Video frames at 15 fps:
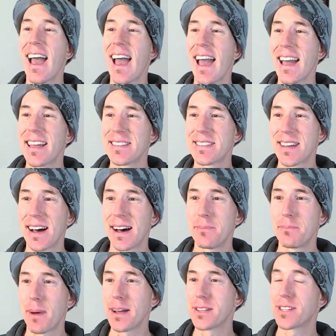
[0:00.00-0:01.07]
And
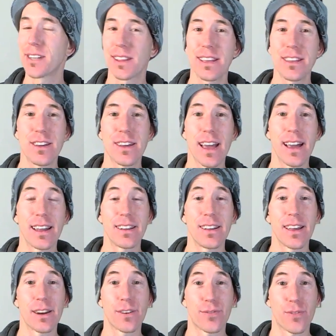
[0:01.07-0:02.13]
basically, you
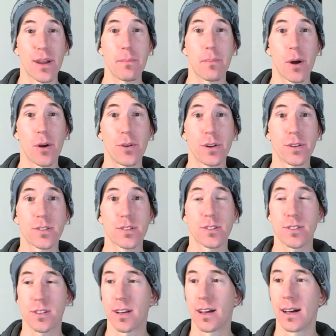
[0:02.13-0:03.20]
get a free
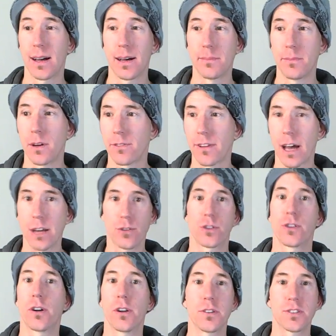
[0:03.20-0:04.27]
bonus of
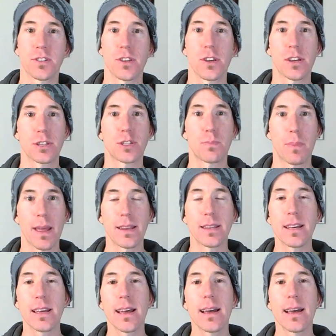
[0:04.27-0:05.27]
$100 that you can spend.